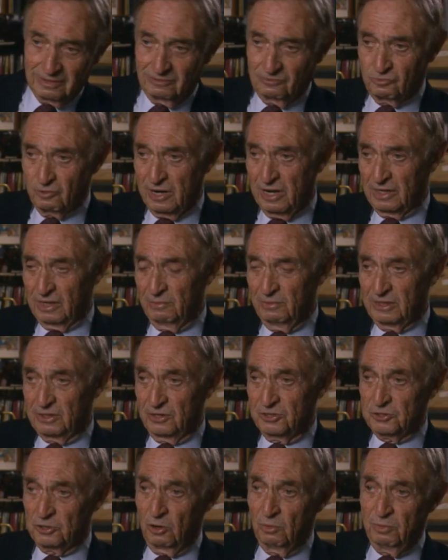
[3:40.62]
dragged him
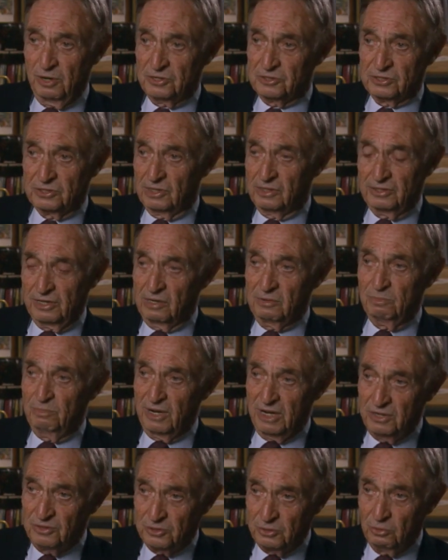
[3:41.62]
into show business and didn't
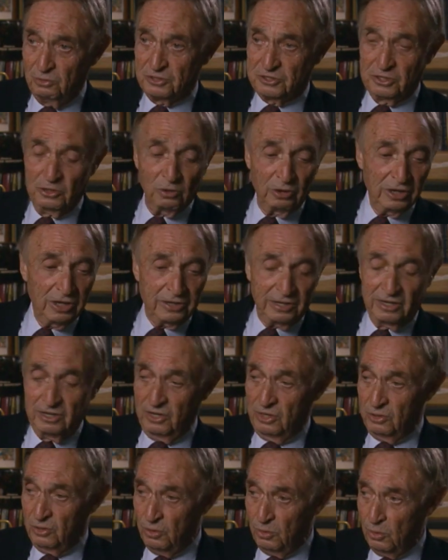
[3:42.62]
mean to. It's the only thing
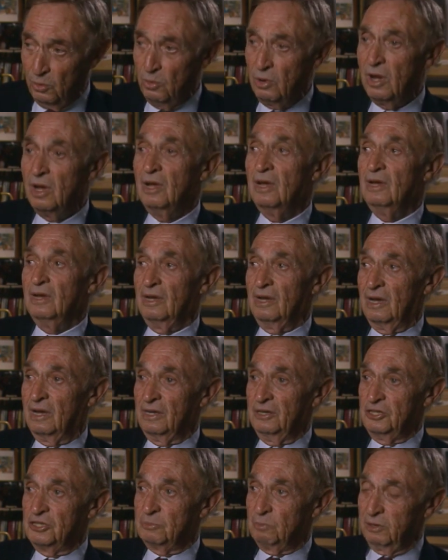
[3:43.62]
he knew,
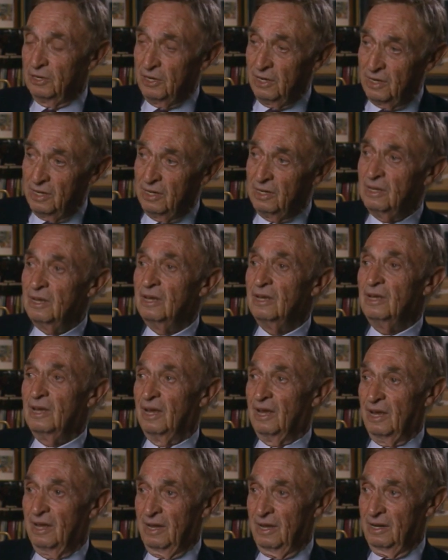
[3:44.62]
and he's pleading.
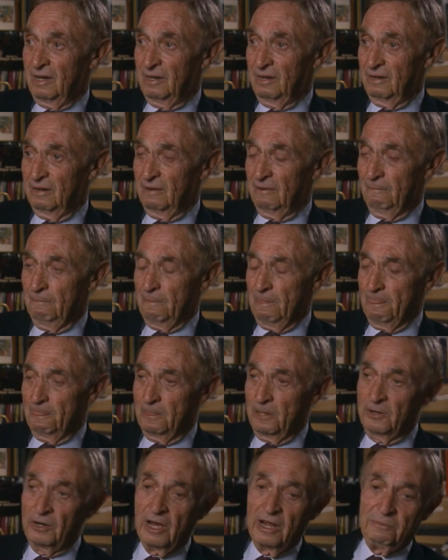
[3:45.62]
And uh,
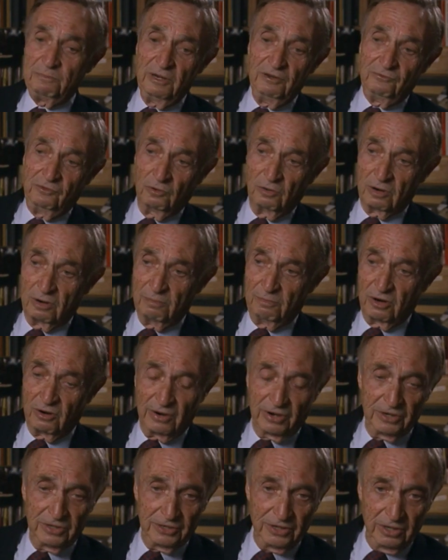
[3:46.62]
the night before,
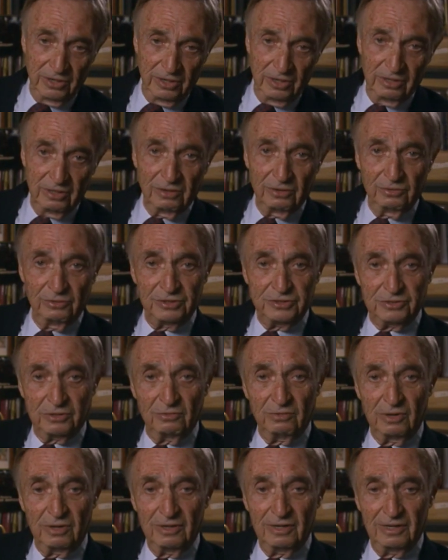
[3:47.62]
Barney Dean, who is a
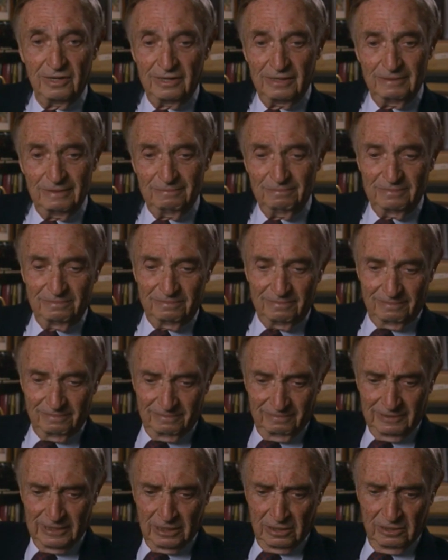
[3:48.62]

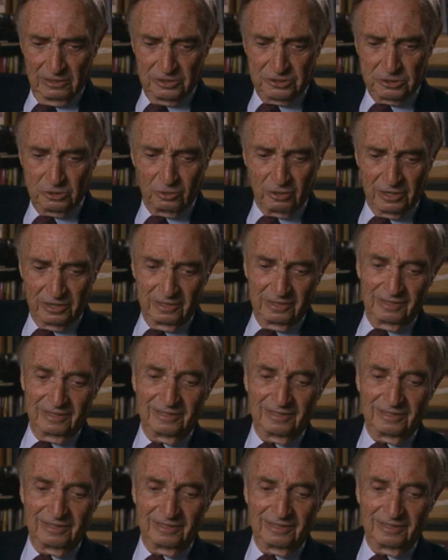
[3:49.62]
little short